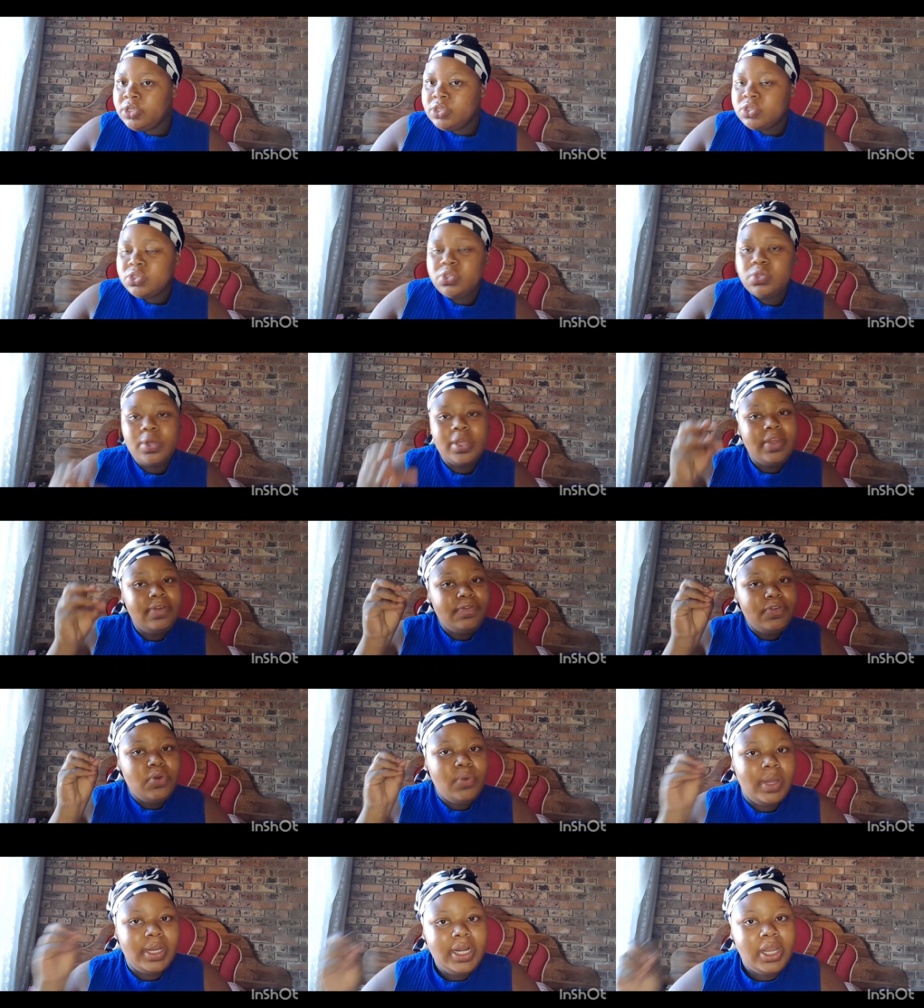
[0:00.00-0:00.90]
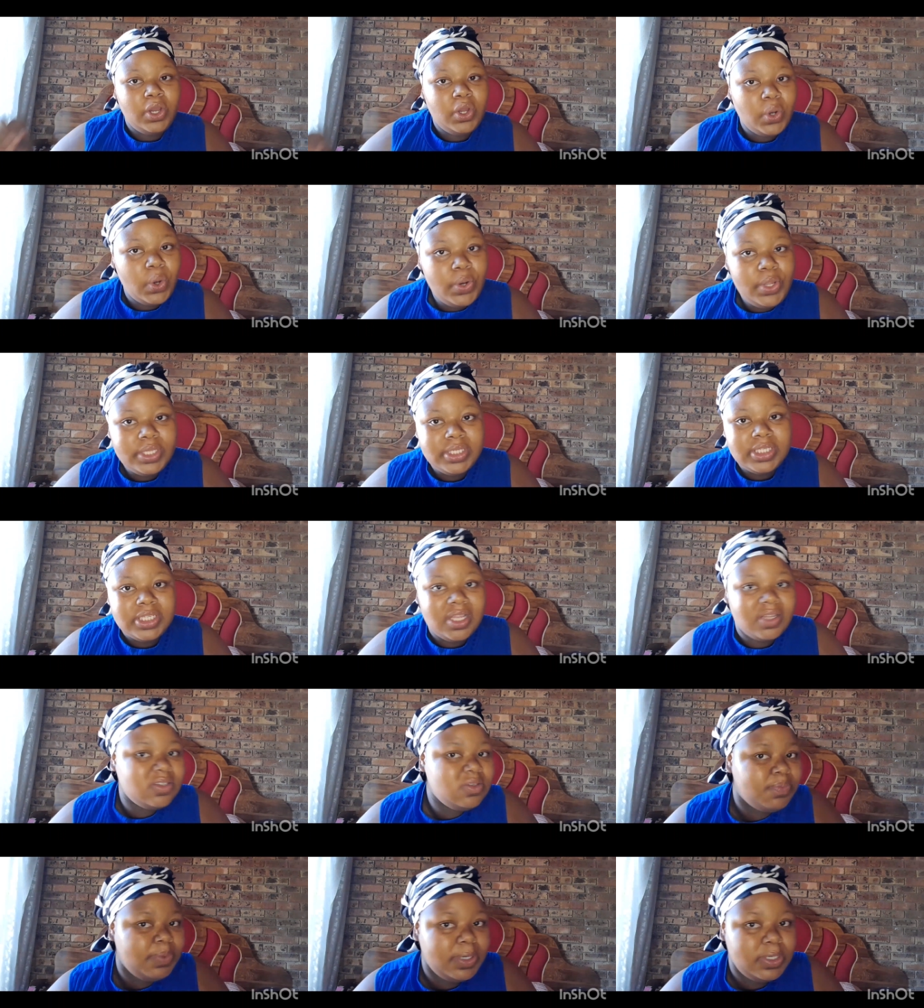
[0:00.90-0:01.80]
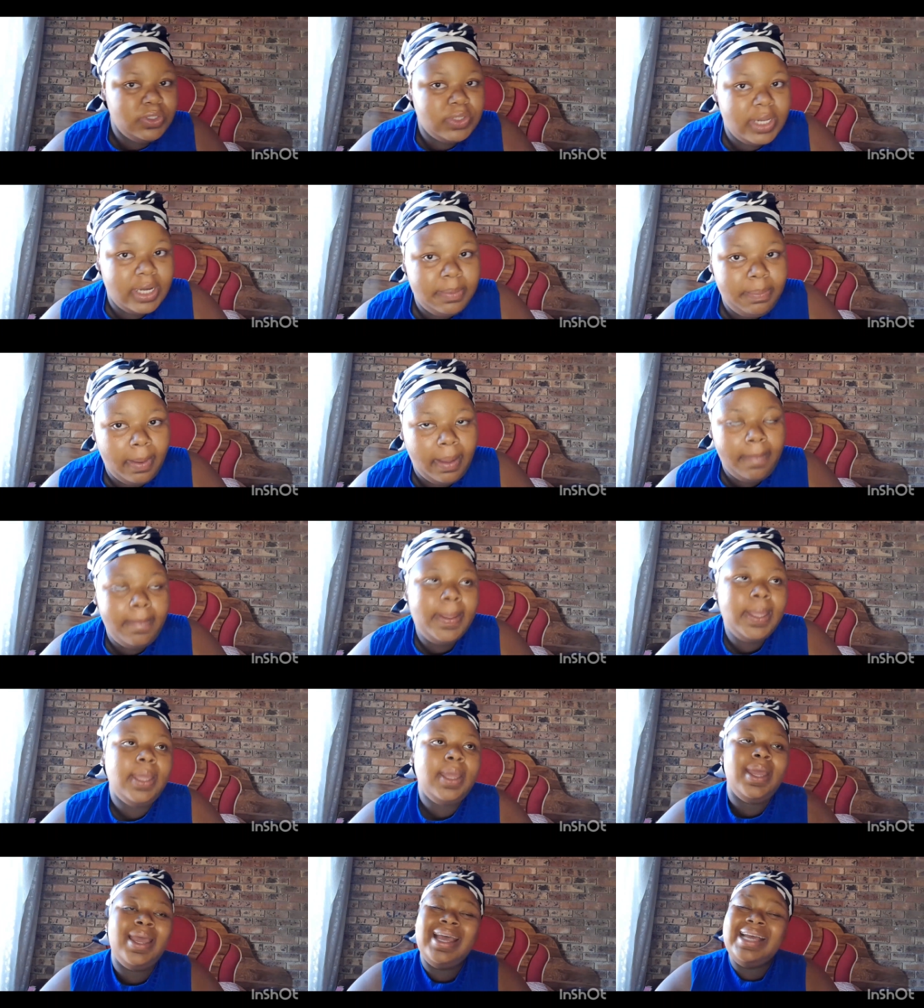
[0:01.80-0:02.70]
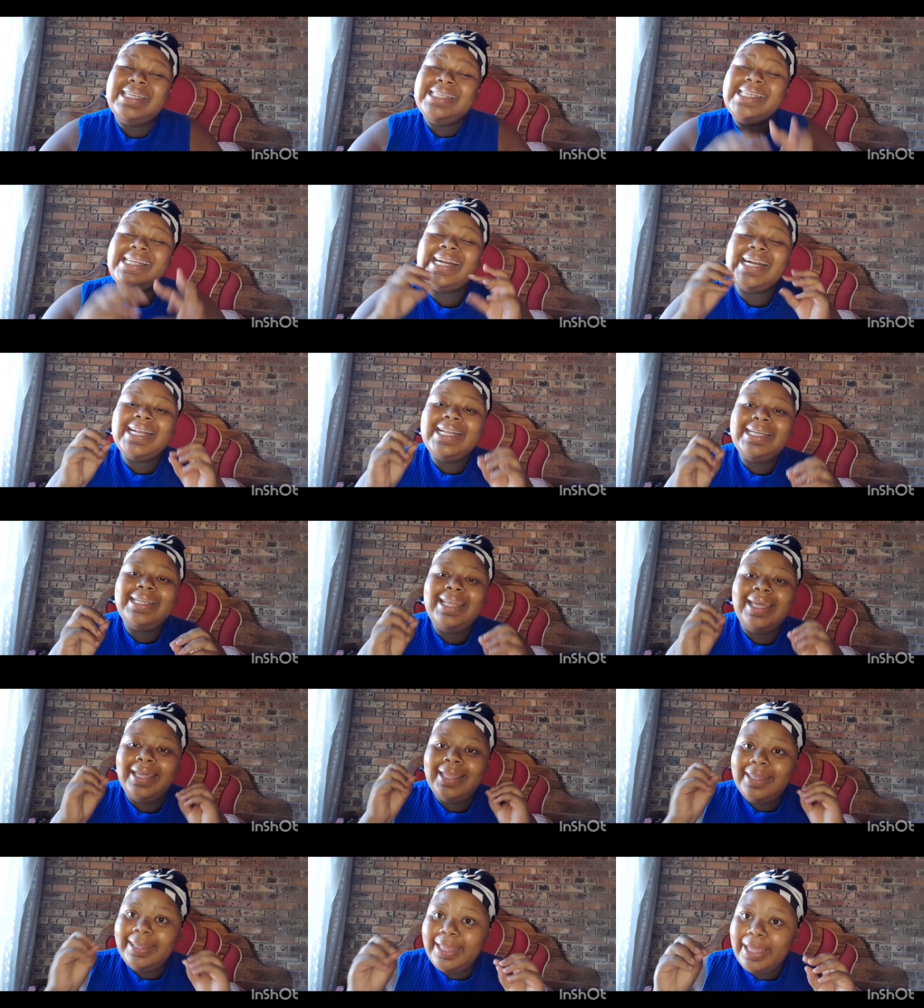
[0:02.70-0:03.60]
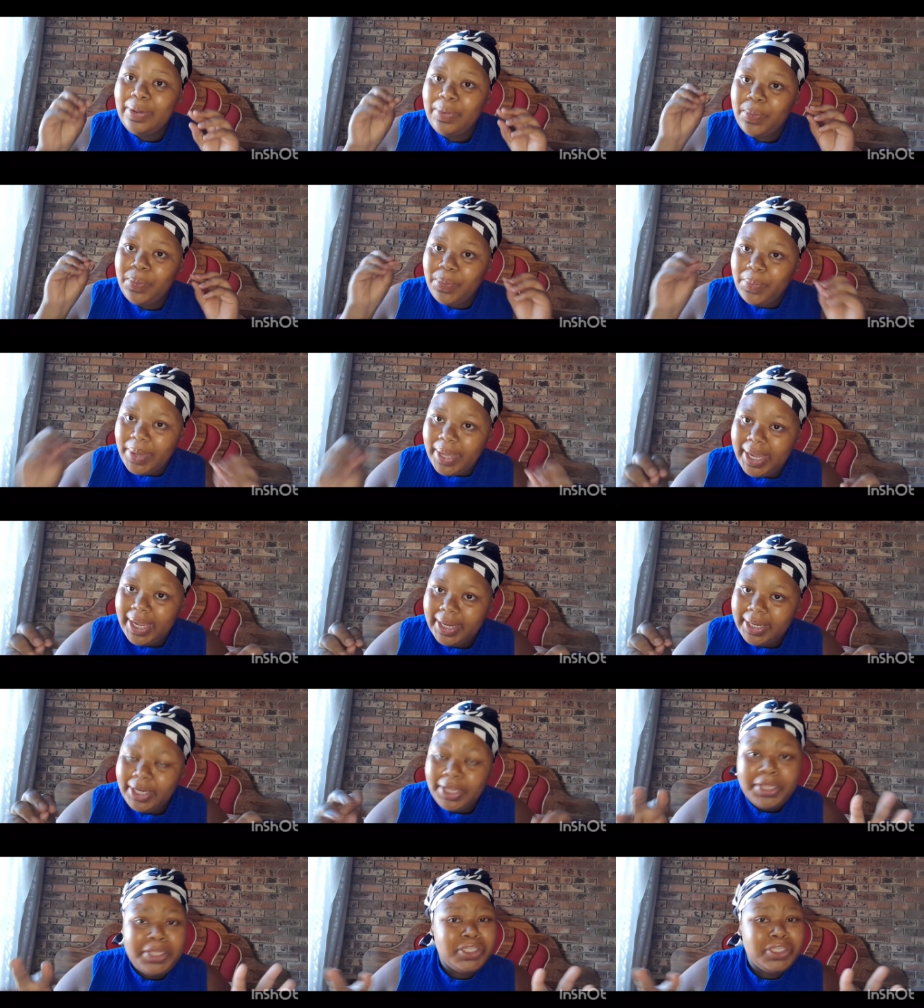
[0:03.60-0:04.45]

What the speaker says: So if you want to grow yourself spiritually, baby, read the word.